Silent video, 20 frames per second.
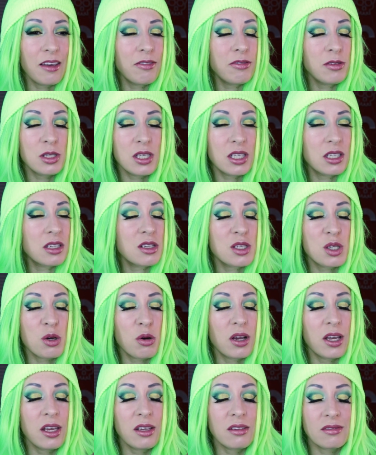If you didn't
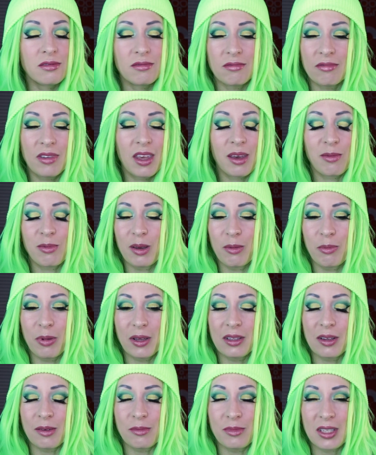enjoy it, give me a
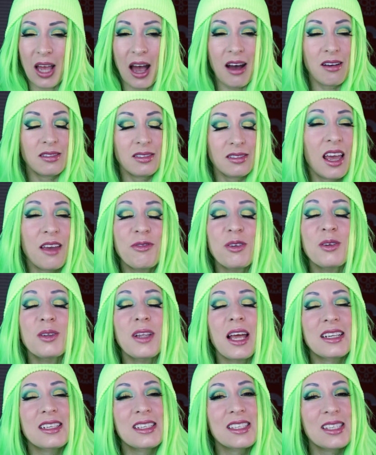big thumbs down. If you'd
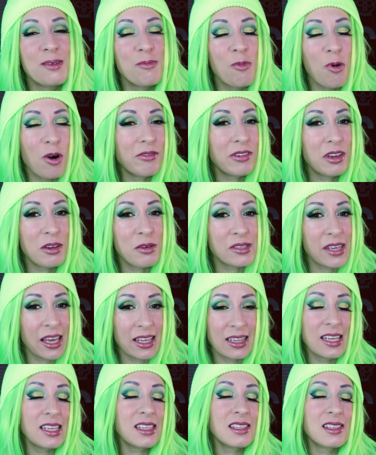like to see more videos
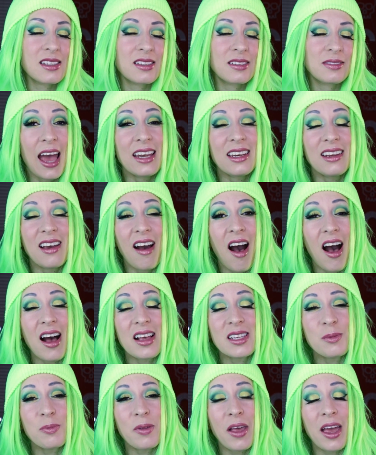like this, and
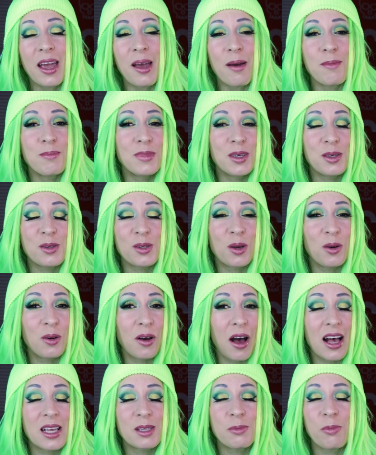cosplay, musical
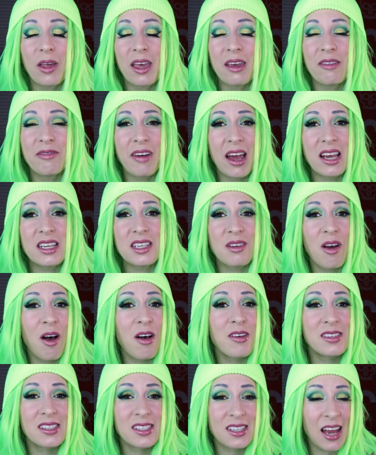cosplay, fashion
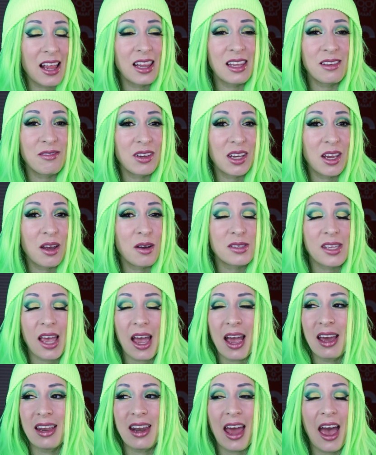haul, styling videos,
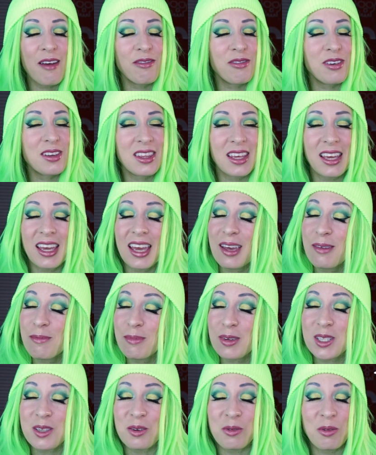and everything in
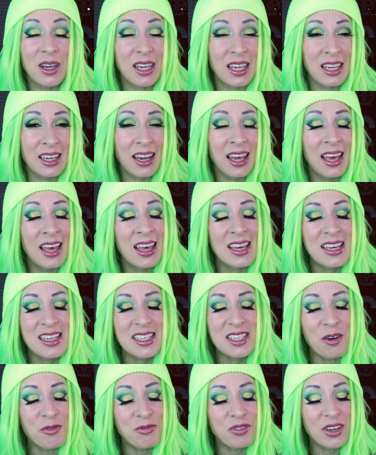between,
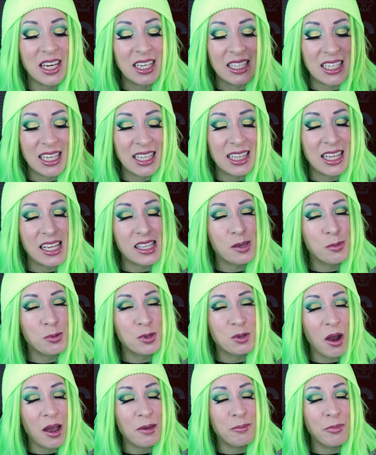don't forget to hit that
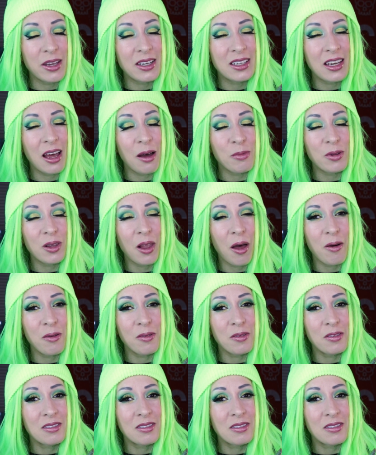subscribe button down below.